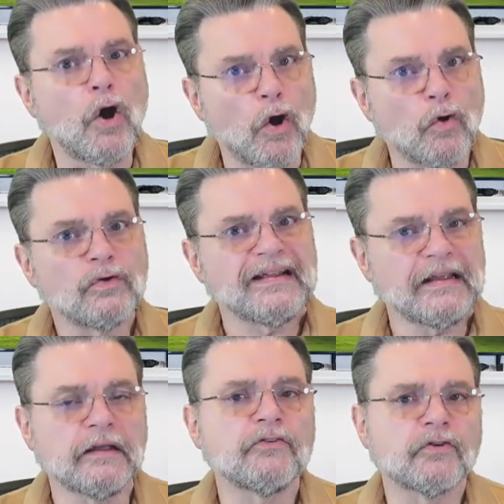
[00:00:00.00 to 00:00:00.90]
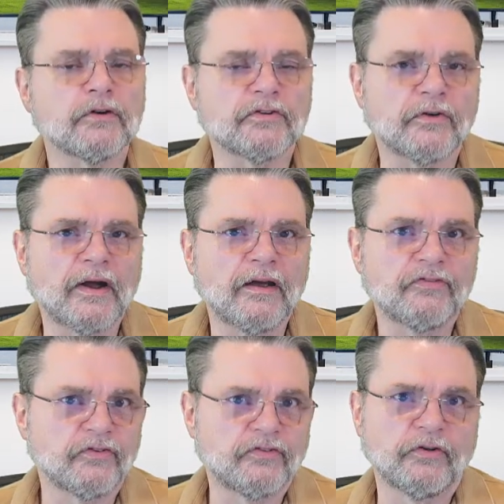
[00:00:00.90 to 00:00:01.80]
Only internal
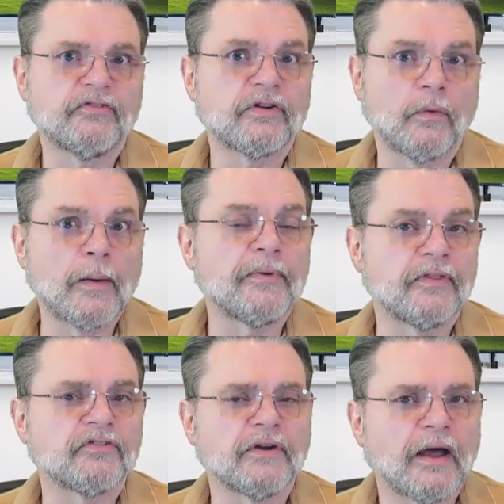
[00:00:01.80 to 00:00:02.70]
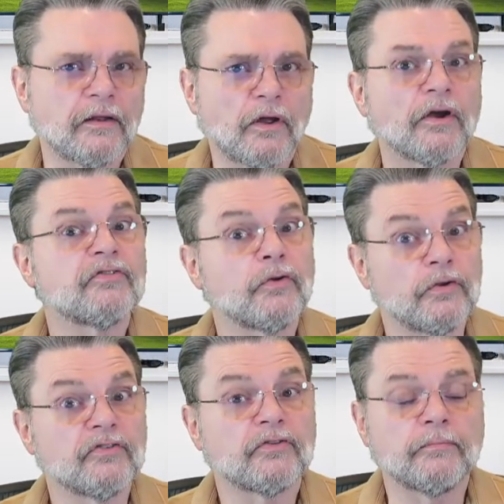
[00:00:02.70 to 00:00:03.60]
drives should show up in this dialog, so
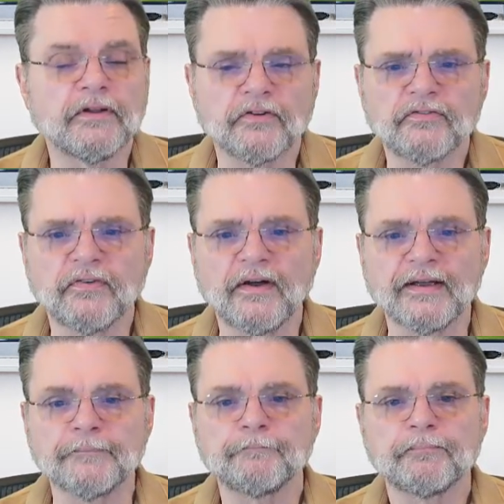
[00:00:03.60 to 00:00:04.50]
you should be just fine.